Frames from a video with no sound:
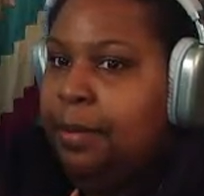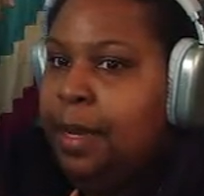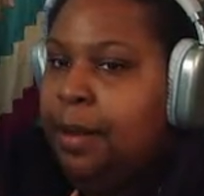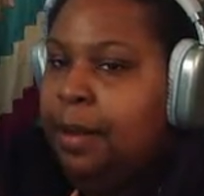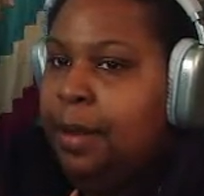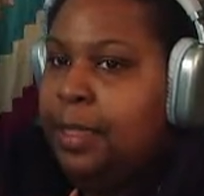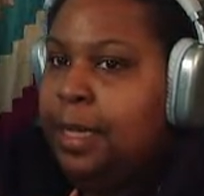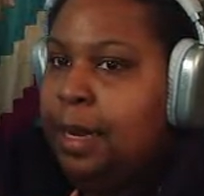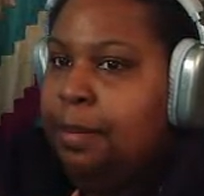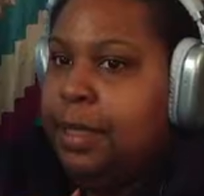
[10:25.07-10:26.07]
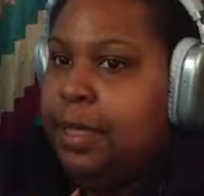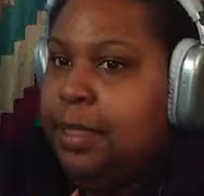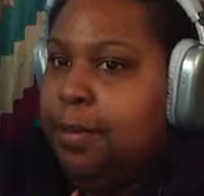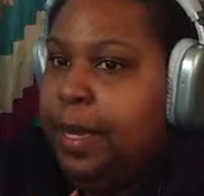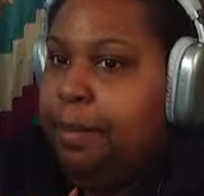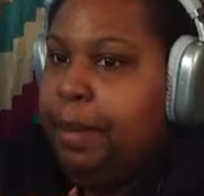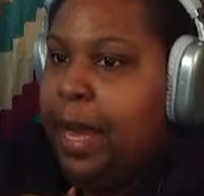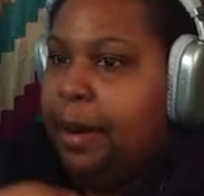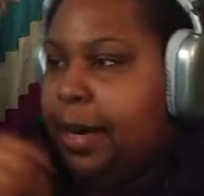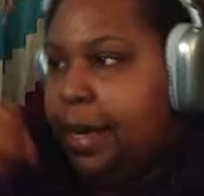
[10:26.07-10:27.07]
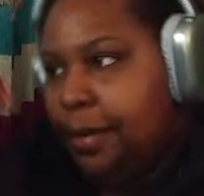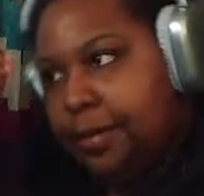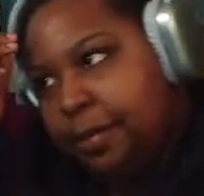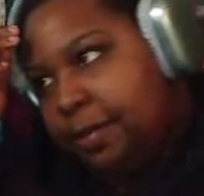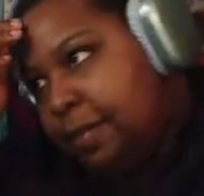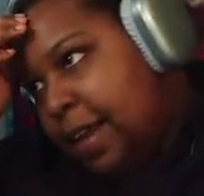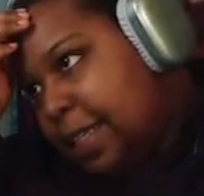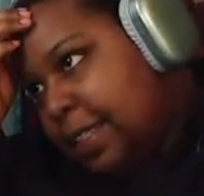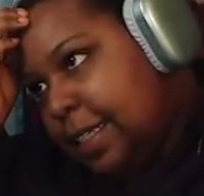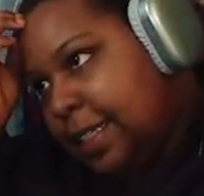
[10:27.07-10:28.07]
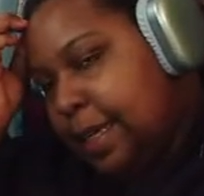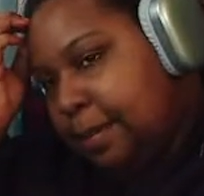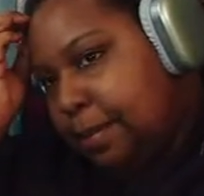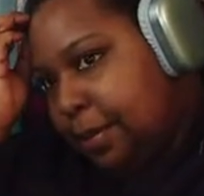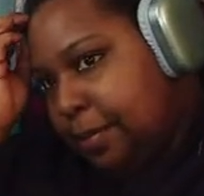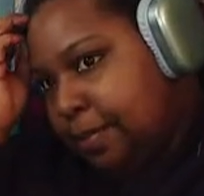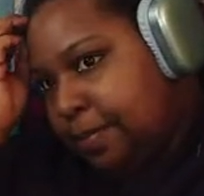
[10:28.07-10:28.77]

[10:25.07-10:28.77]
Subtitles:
well on top of this white background, as an example.